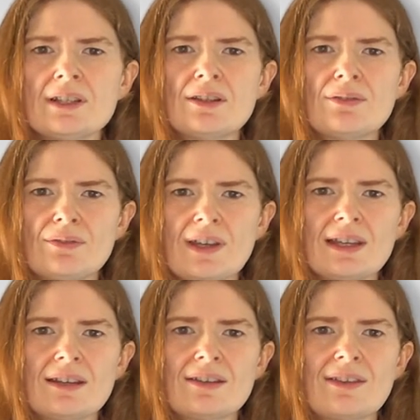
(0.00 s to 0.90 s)
the
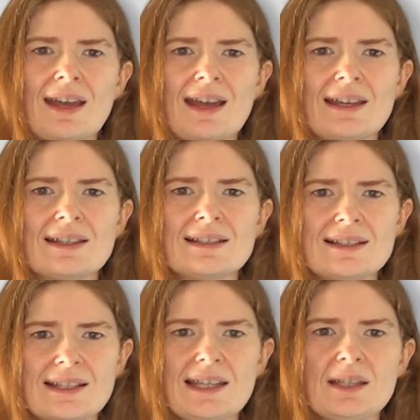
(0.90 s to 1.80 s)
figure that I can
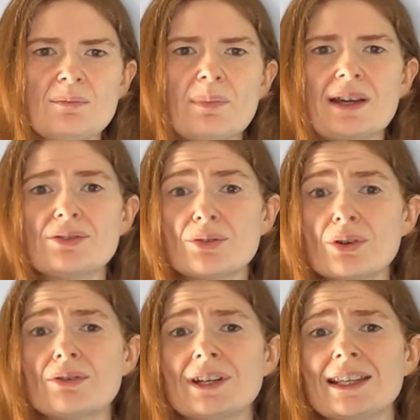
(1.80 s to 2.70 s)
see by
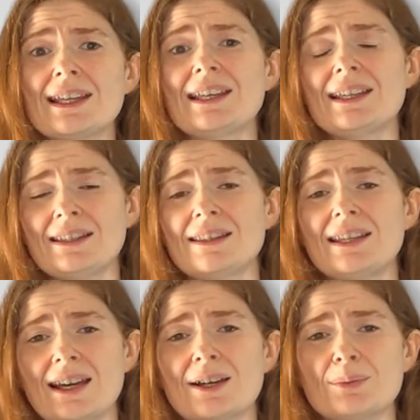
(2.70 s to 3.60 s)
drawing it in the
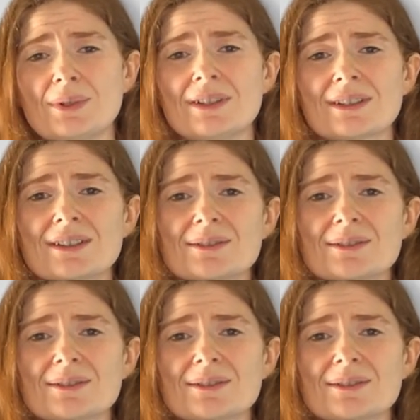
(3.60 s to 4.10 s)
artwork.